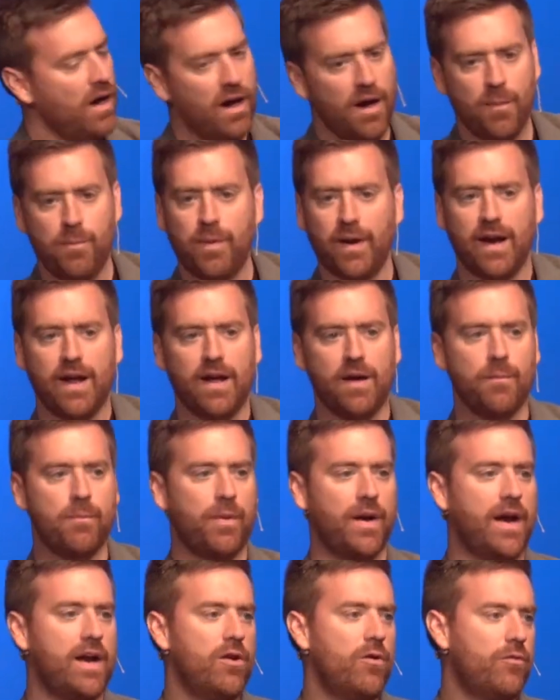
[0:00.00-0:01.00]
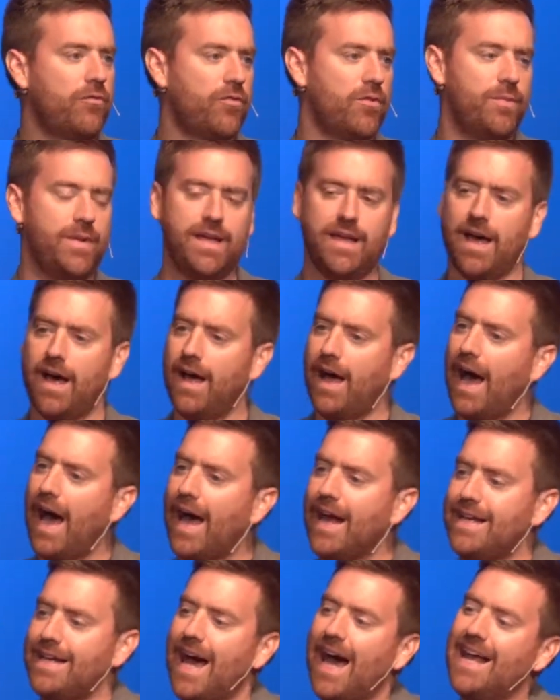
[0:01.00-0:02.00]
But I know for me,
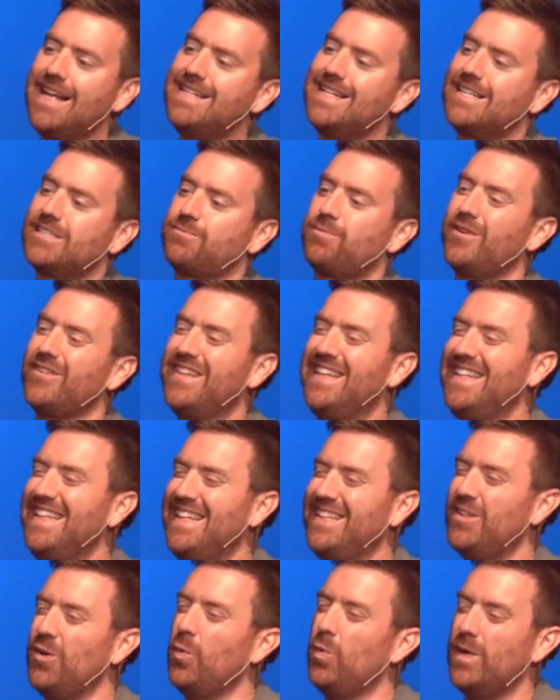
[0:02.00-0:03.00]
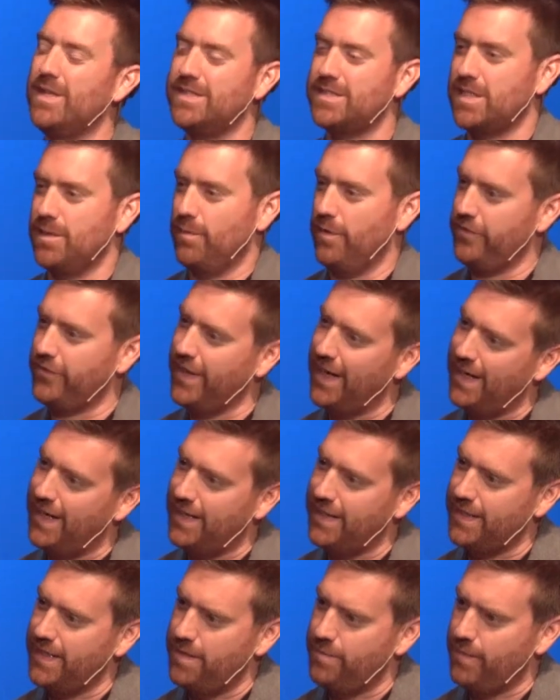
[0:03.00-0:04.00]
I desperately need the wisdom of
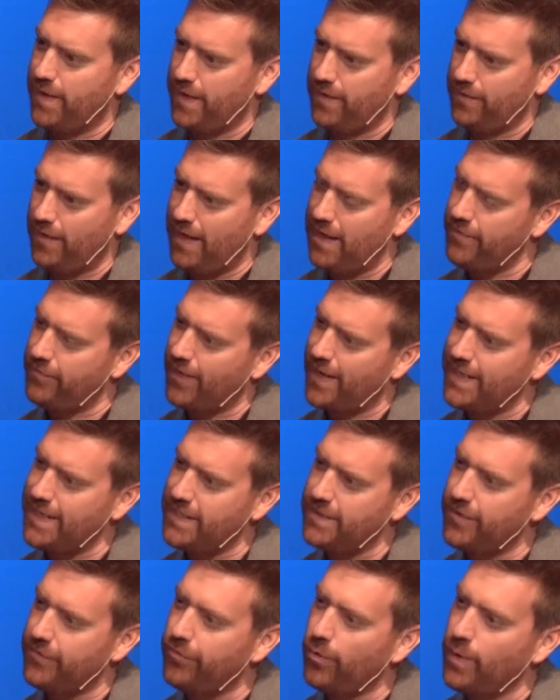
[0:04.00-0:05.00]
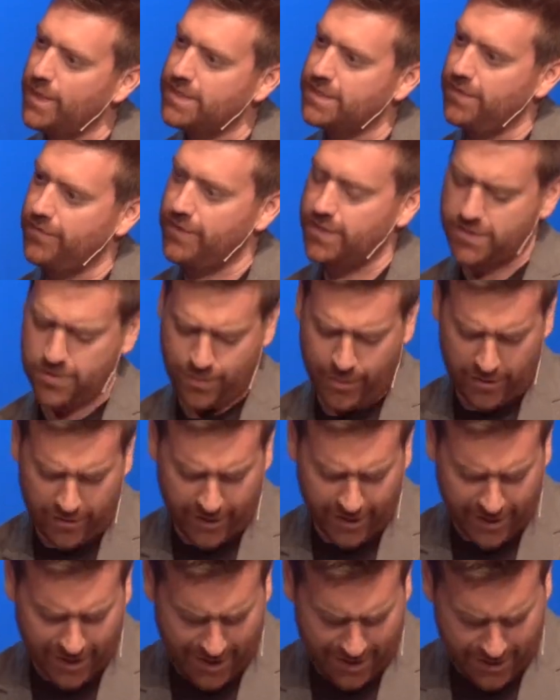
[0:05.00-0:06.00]
God in my life. I need the voice of the
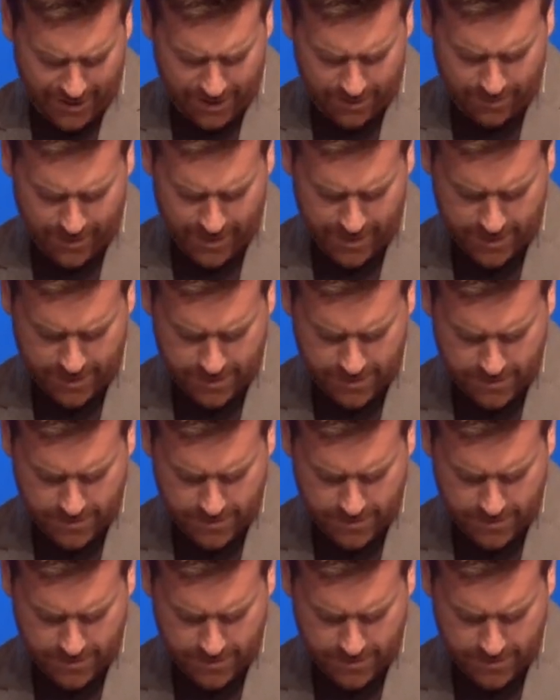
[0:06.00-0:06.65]
Spirit guiding me.